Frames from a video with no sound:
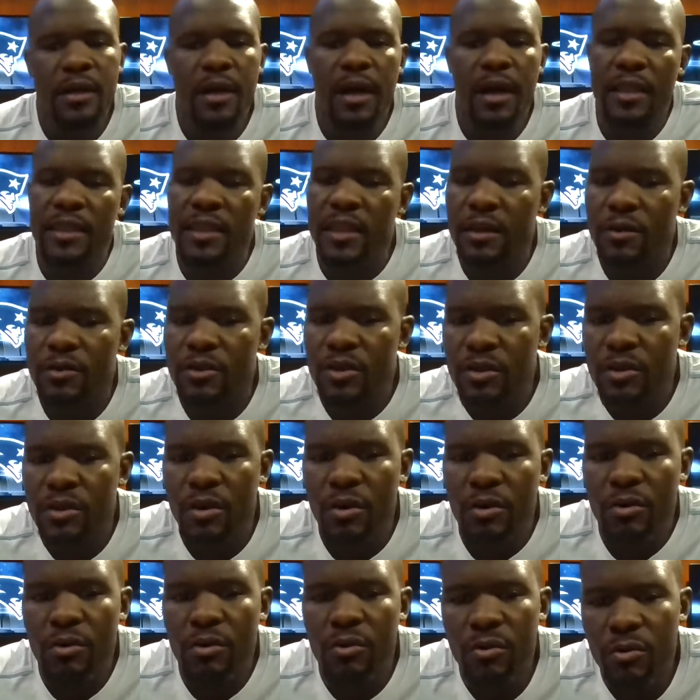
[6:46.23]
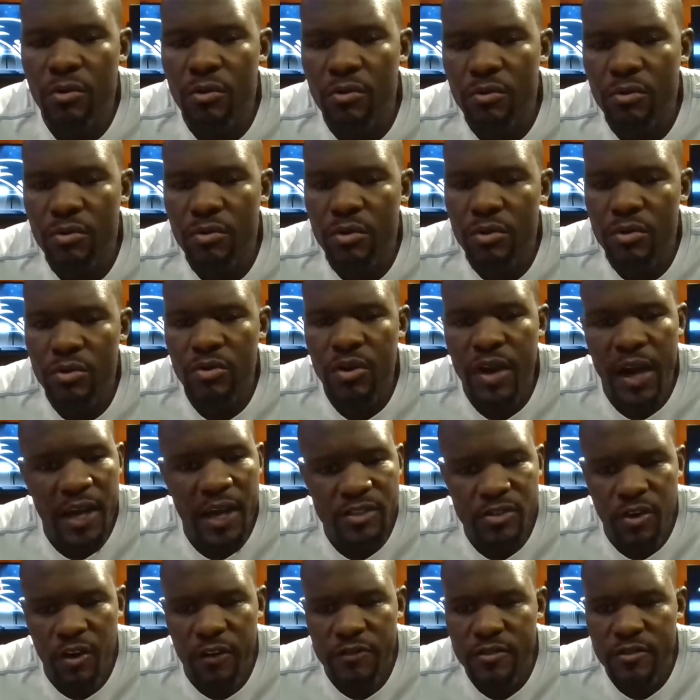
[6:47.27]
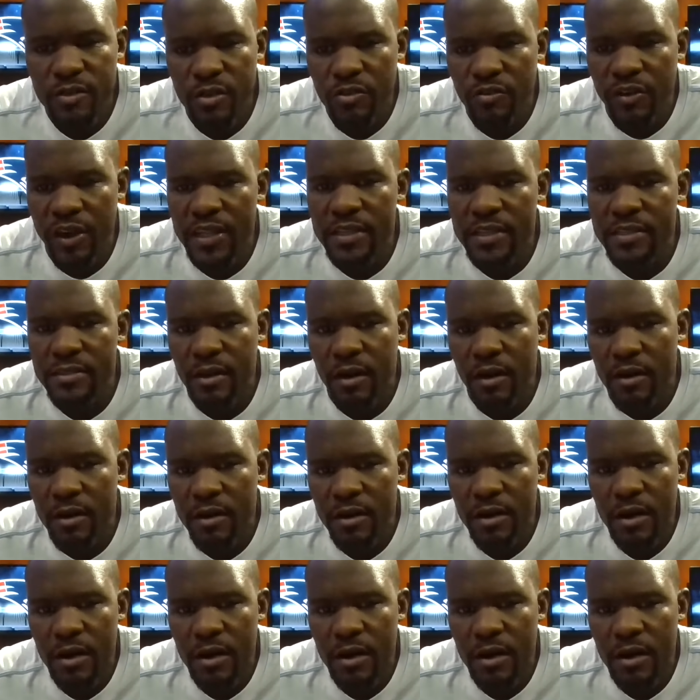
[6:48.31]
I think, you guys are off to a great start.